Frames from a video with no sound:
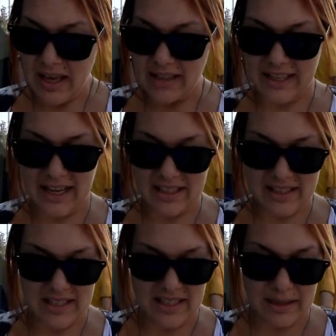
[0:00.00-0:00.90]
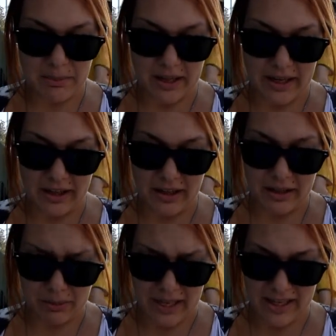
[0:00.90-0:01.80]
and he had his CD player
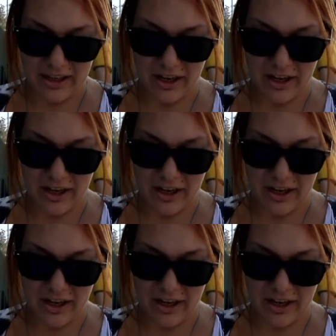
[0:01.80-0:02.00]
playing